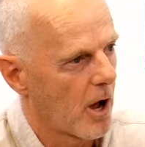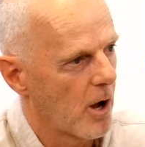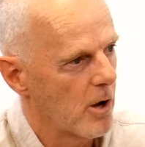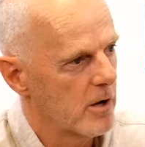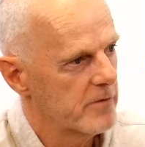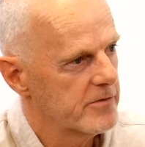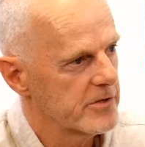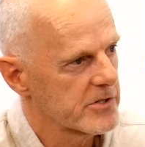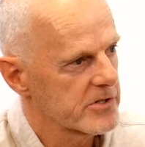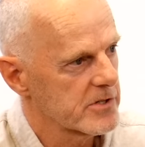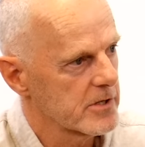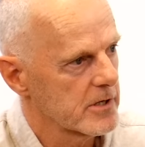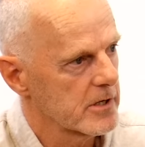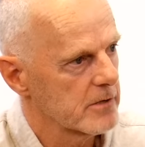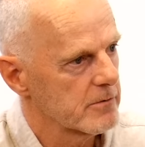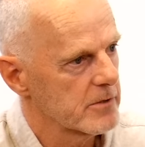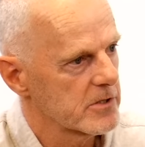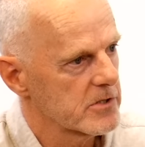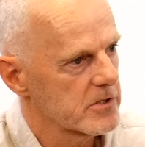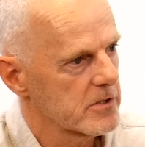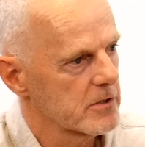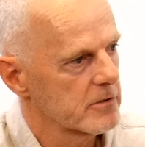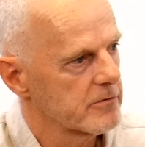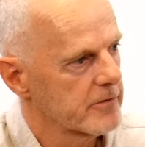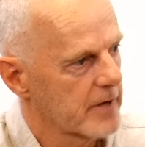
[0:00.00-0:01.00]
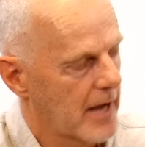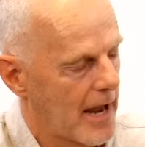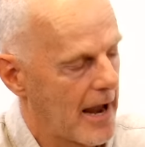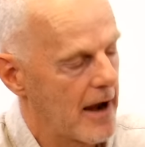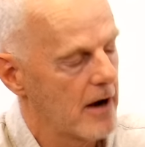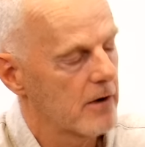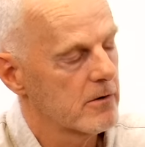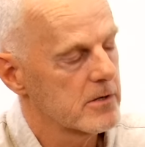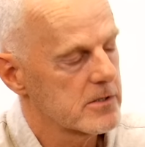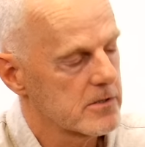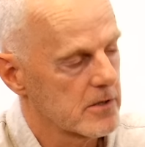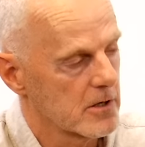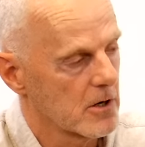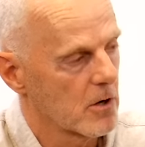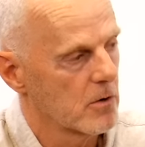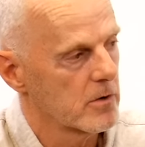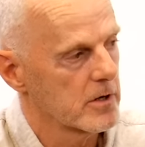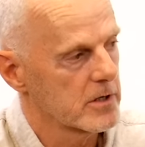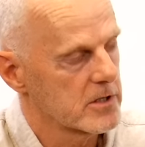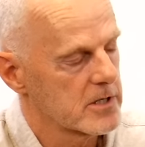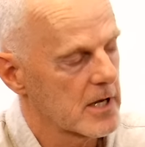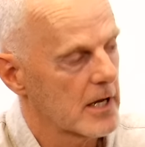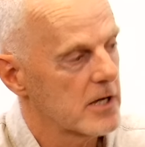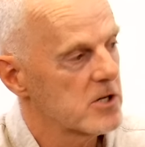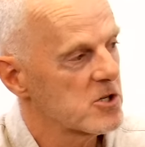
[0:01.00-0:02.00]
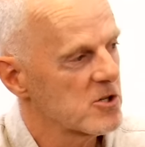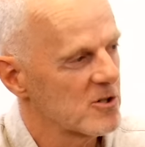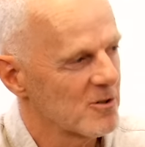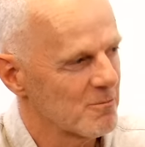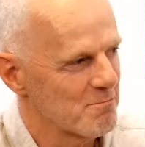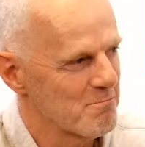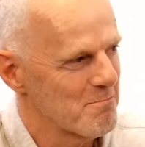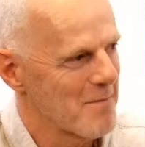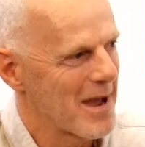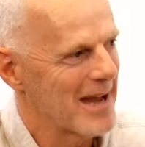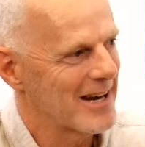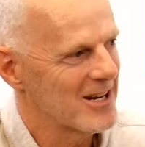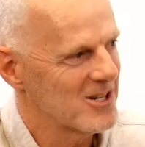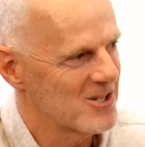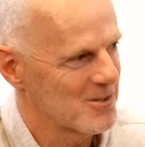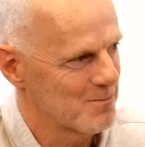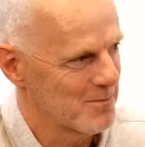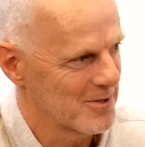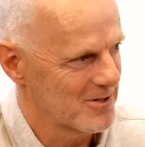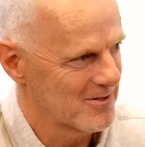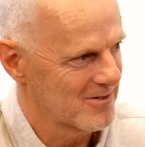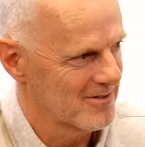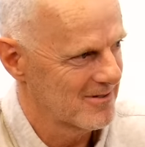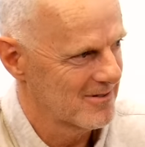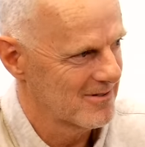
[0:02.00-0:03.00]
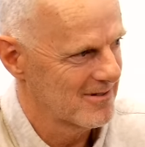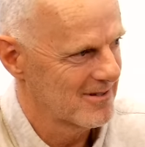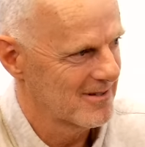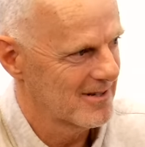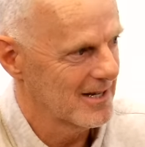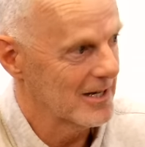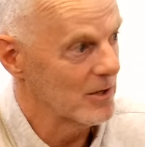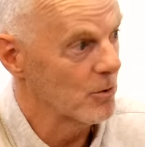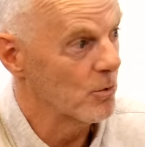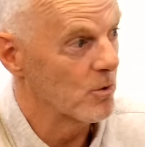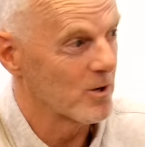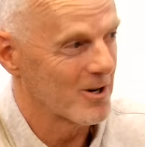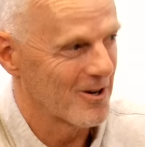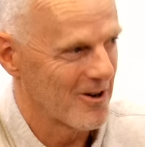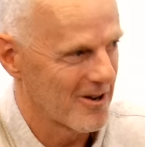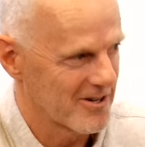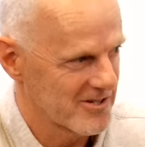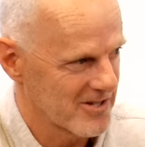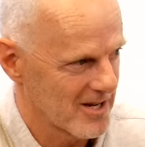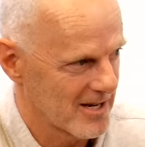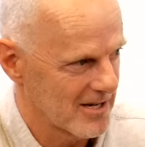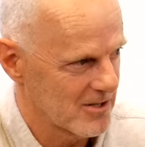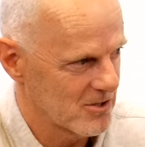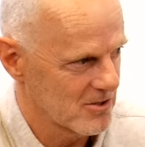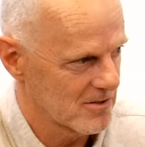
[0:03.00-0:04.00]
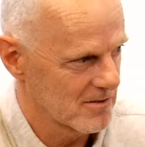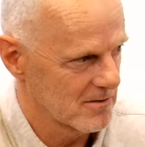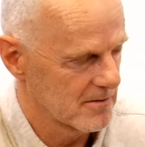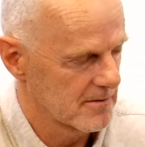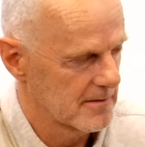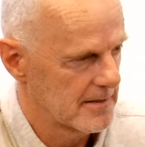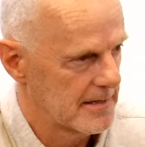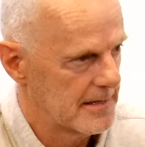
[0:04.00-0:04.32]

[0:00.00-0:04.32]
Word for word: overseer itself carries the connotation of management and organisation.